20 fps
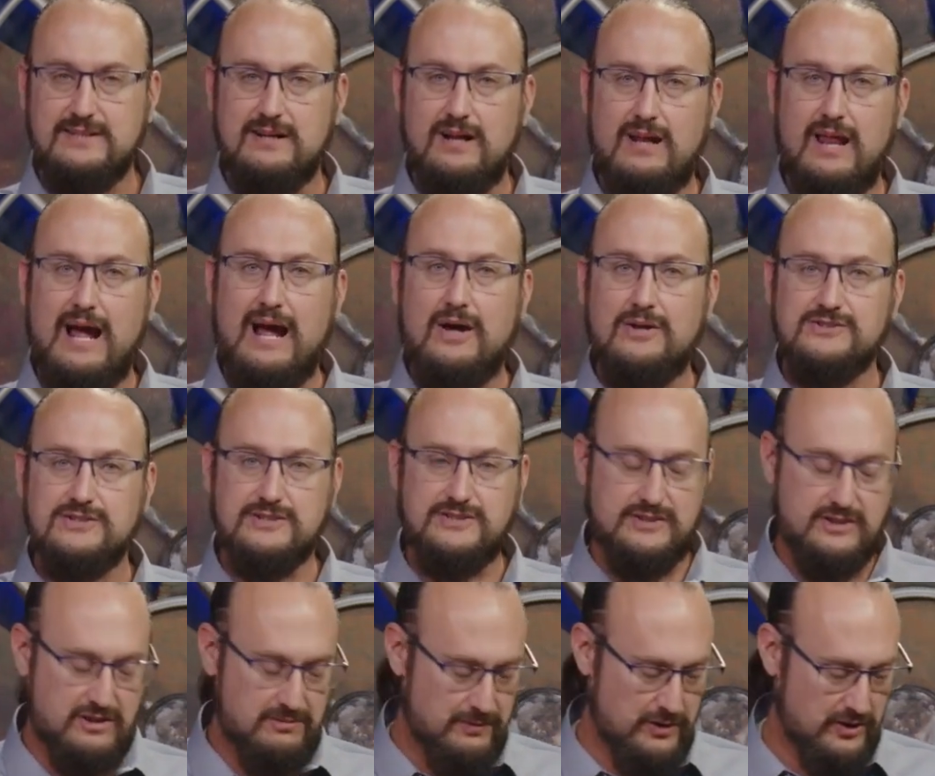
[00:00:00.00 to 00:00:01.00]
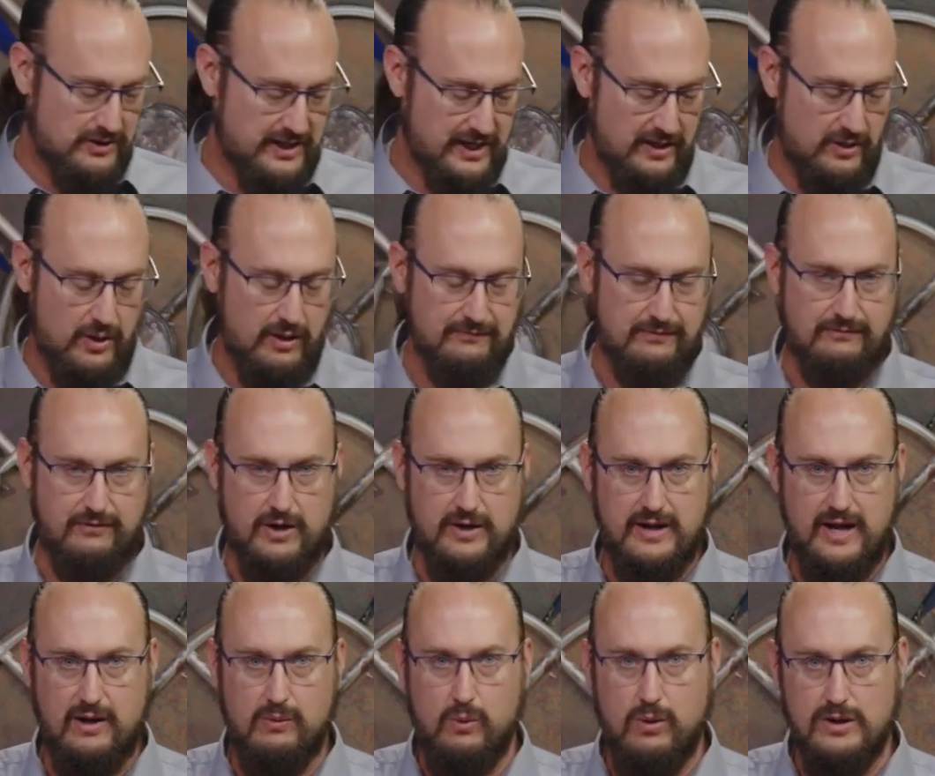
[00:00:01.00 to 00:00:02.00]
that allows us to communicate off of our
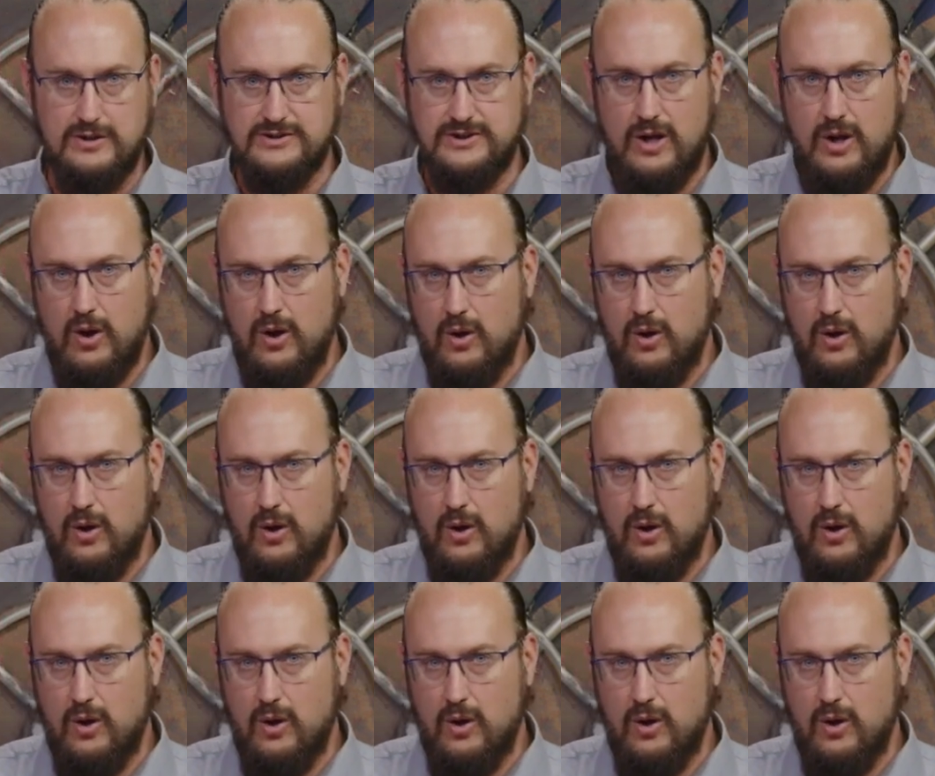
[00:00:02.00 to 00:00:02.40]
networks.